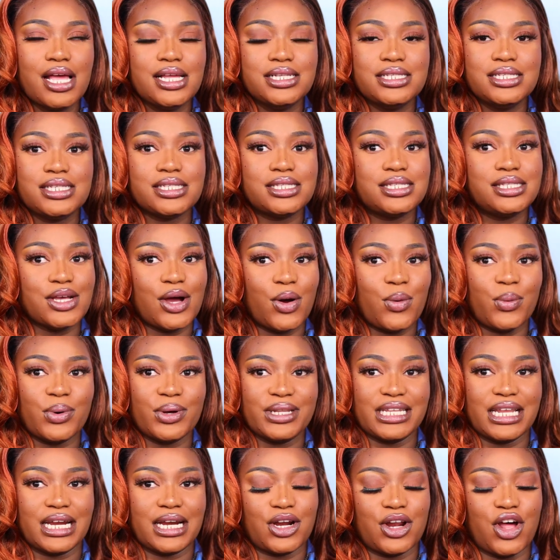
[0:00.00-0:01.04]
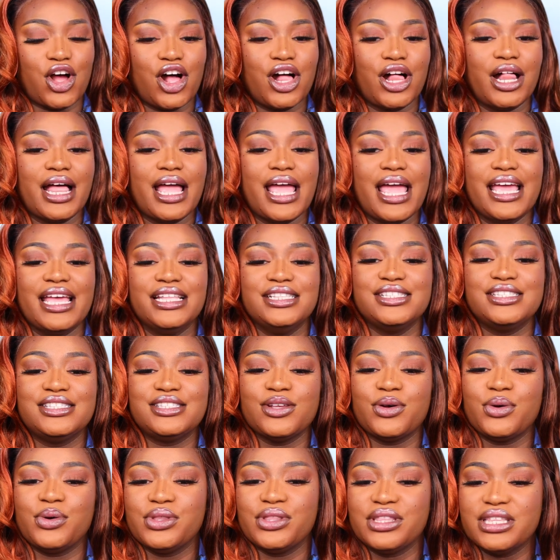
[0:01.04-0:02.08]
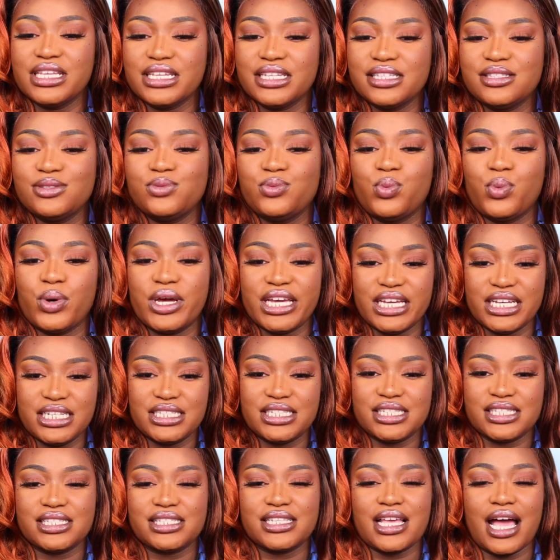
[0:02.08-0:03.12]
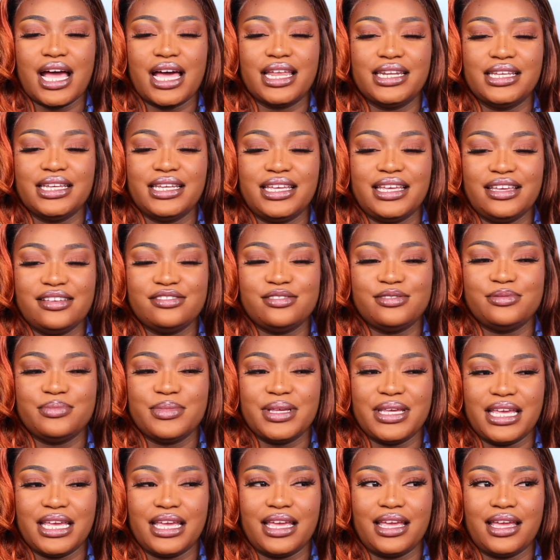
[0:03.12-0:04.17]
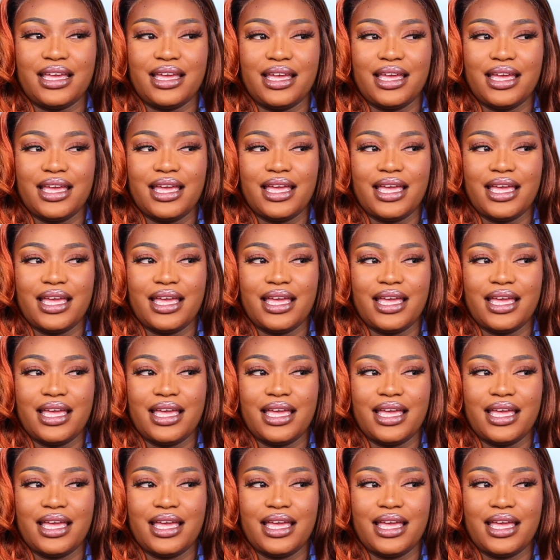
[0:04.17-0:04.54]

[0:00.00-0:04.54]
just don't want that at all. And so this wig just kind of gives me